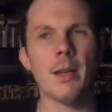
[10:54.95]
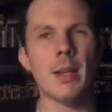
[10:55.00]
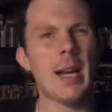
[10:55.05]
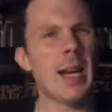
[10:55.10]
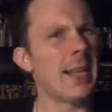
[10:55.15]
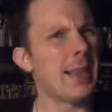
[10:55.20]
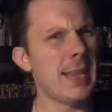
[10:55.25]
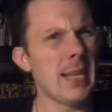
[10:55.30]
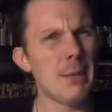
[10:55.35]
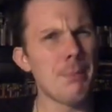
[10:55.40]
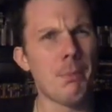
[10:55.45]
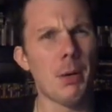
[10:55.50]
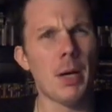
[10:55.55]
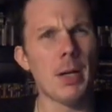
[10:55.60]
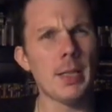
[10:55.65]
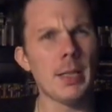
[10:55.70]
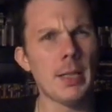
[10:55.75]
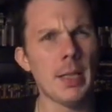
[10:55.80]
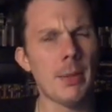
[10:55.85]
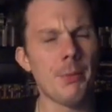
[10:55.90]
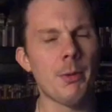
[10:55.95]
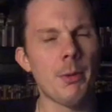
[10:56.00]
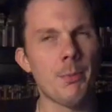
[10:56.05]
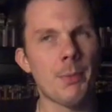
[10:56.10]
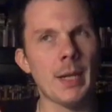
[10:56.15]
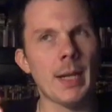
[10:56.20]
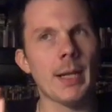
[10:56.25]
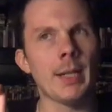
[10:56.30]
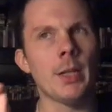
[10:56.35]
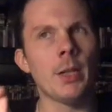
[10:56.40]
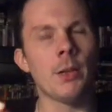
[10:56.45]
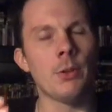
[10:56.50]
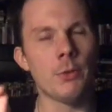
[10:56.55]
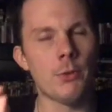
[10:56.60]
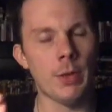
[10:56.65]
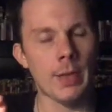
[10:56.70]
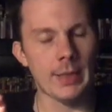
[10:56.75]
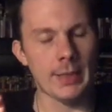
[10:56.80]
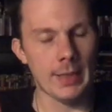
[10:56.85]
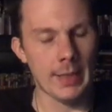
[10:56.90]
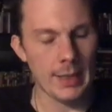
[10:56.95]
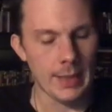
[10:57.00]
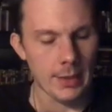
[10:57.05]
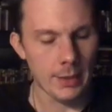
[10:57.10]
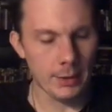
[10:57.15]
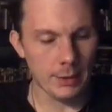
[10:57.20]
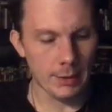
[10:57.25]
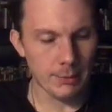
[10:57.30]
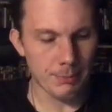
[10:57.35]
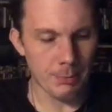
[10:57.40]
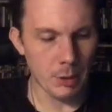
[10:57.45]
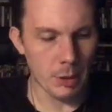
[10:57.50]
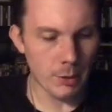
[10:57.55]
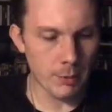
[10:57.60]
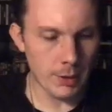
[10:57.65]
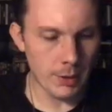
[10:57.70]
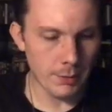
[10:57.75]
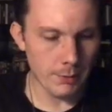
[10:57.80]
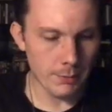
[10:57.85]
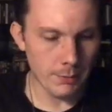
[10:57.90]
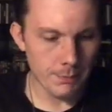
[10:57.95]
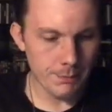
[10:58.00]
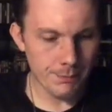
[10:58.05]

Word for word: I think Body Double, but I know Dress to Kill and Blowout.